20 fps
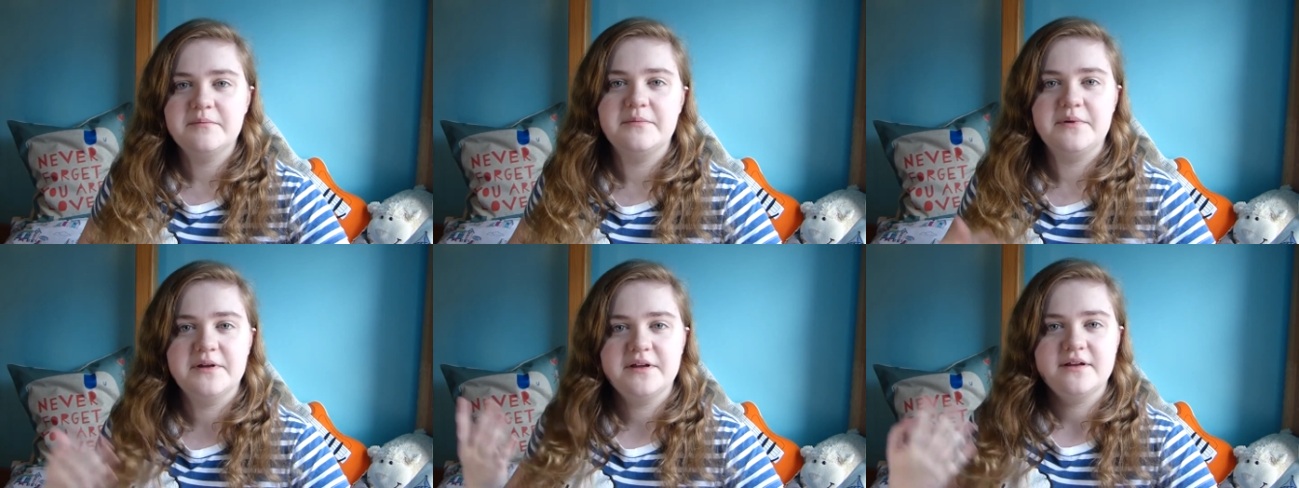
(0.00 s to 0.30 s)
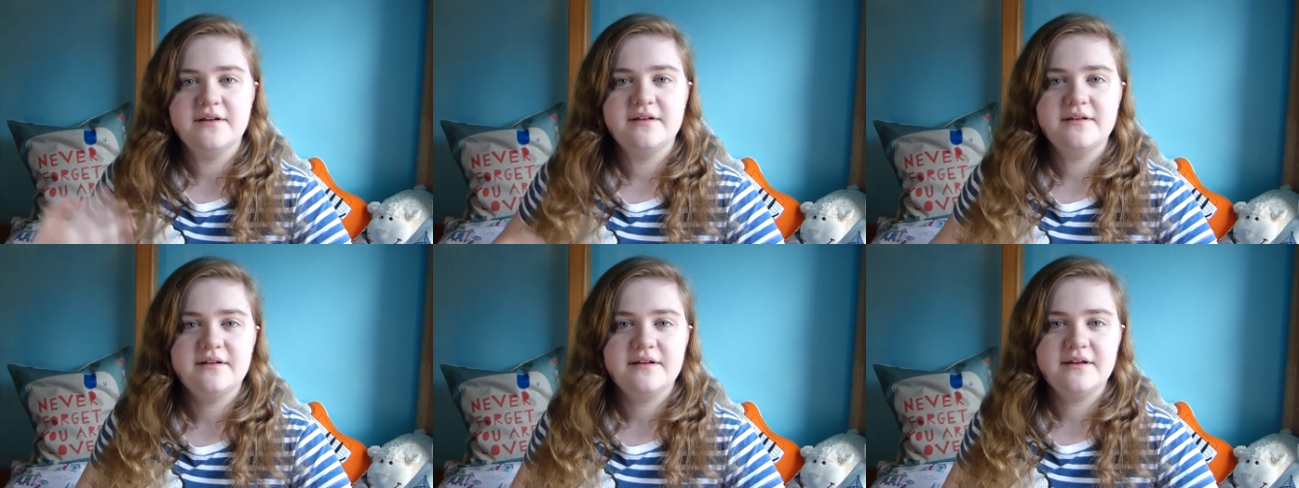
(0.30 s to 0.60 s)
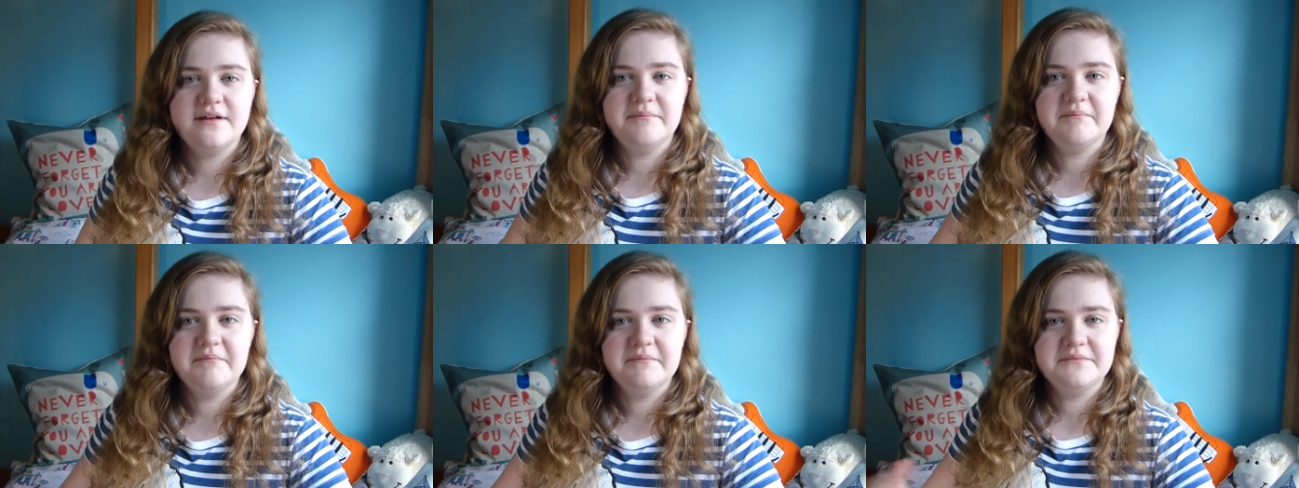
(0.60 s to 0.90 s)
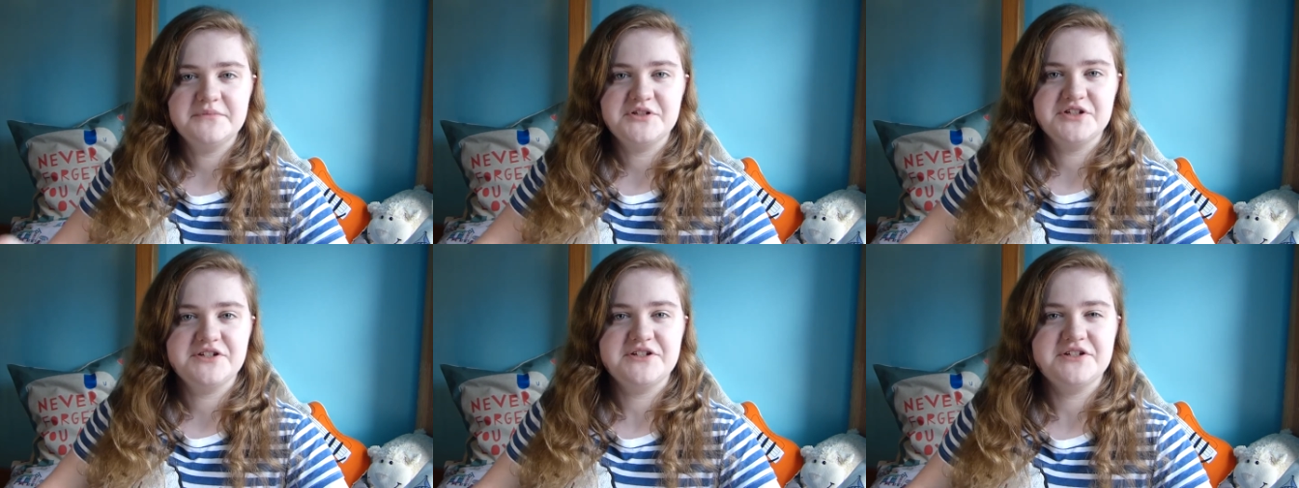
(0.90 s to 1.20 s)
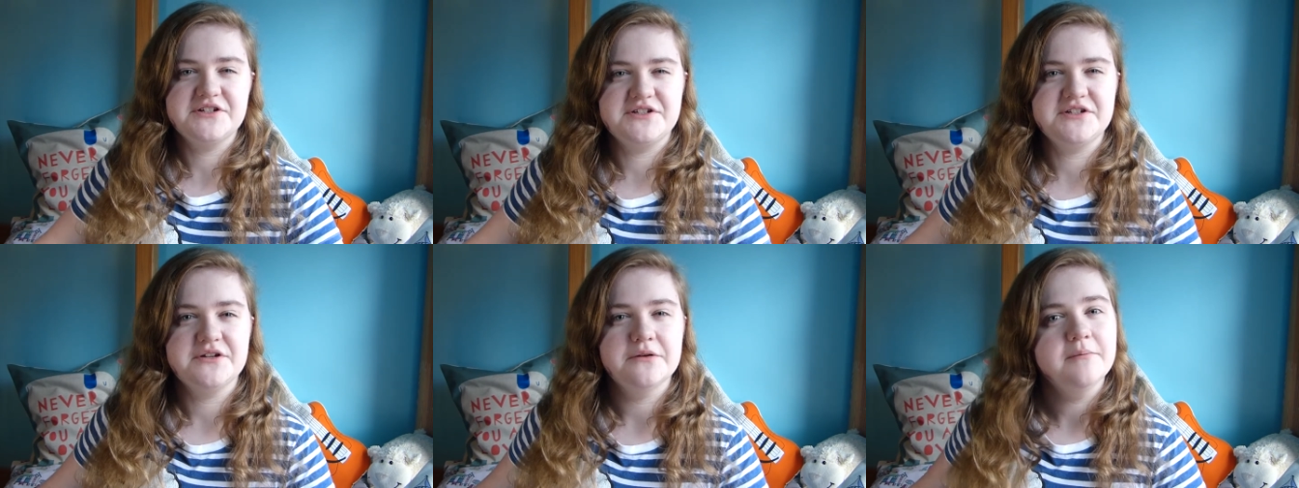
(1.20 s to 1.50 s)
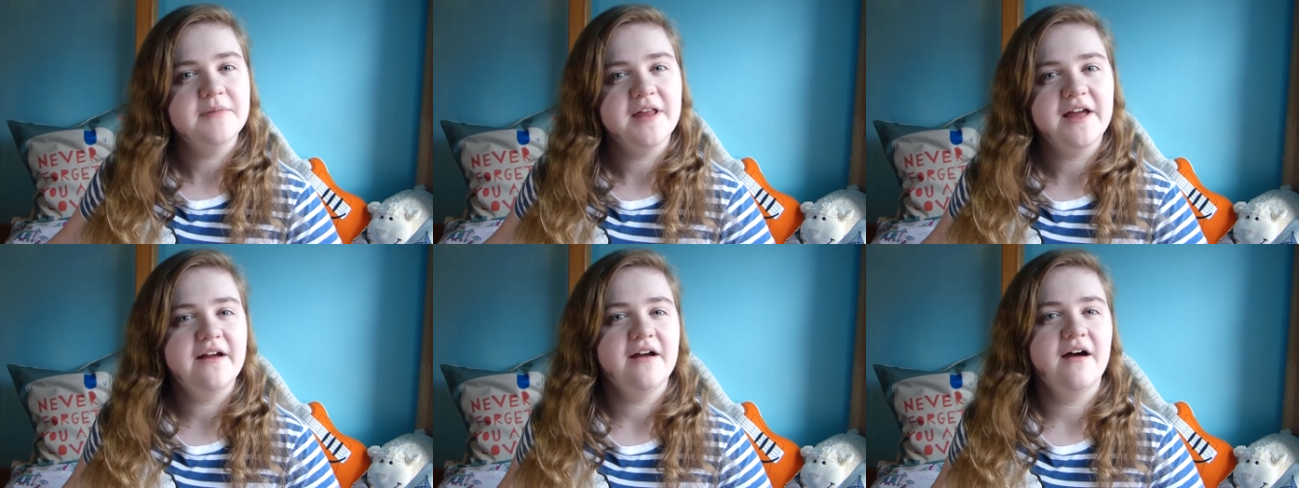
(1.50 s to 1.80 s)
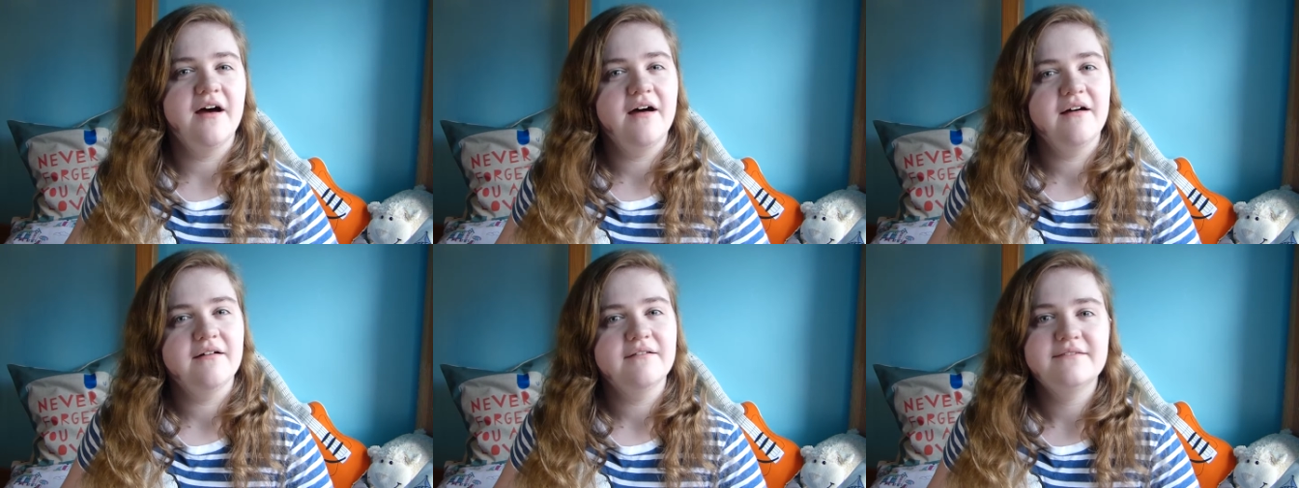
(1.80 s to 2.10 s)
but um, just assume they
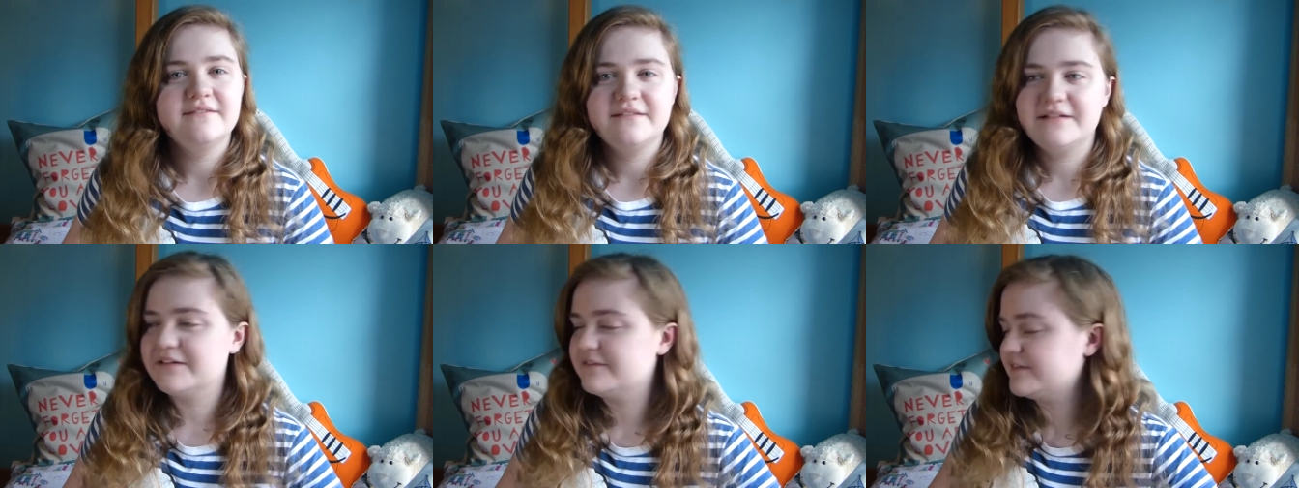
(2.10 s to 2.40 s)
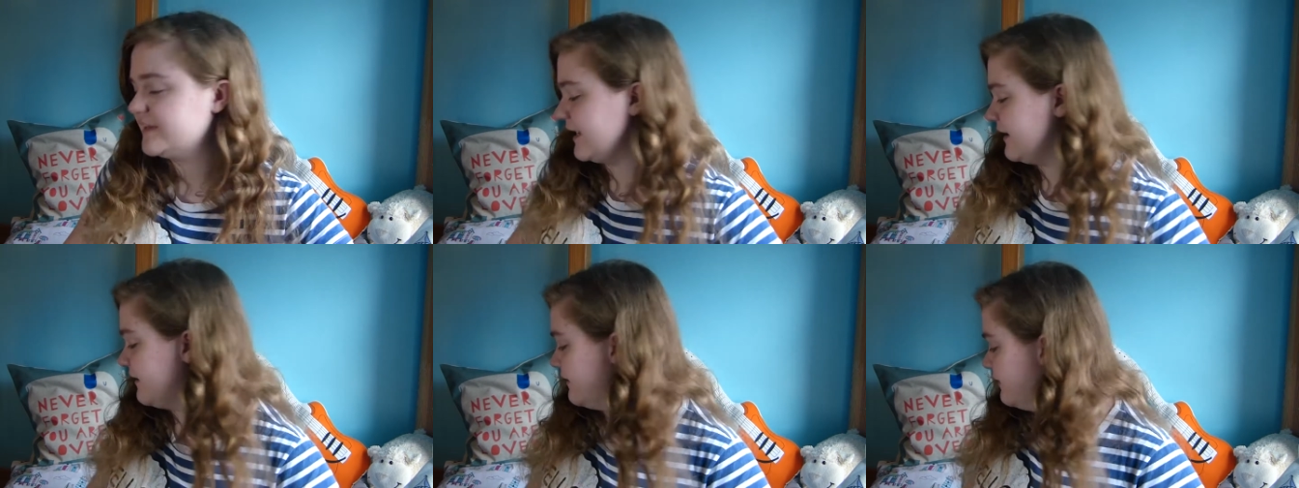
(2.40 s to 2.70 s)
are if they